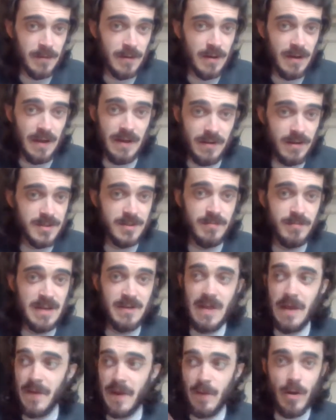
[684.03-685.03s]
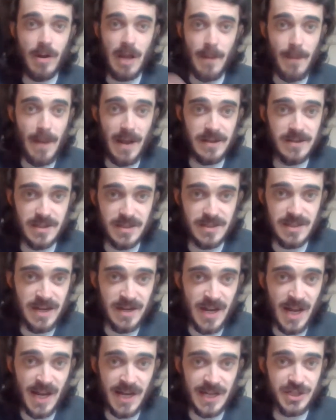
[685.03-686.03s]
That doesn't mean that they won't get back into
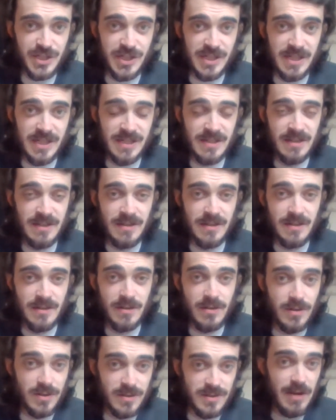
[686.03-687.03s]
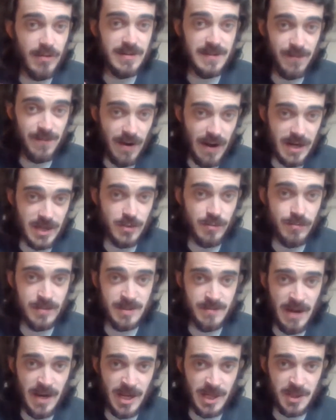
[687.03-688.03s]
debt next year, because there is financial
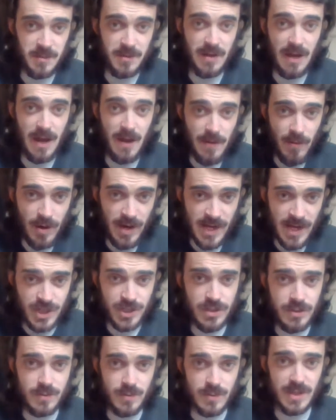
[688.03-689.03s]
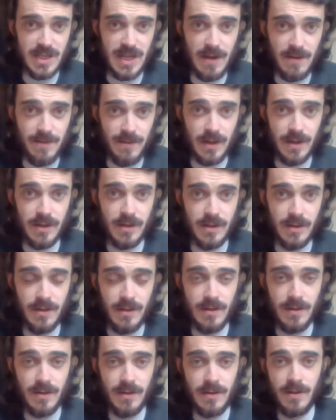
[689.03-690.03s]
mismanagement and there are issues with the FA.
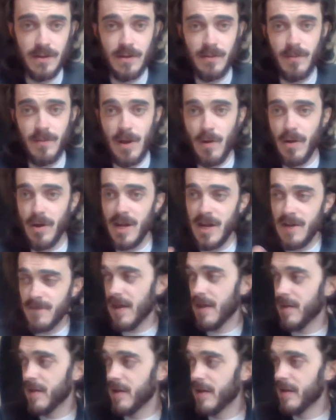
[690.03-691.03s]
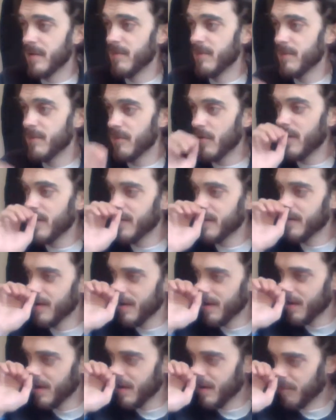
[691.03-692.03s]
But I'm going to leave that there before I
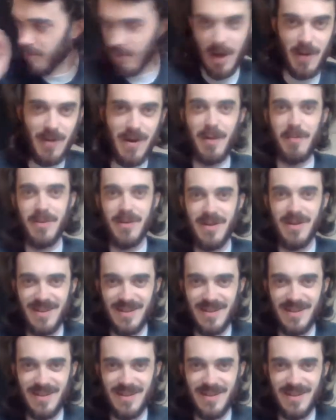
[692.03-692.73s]
blow up.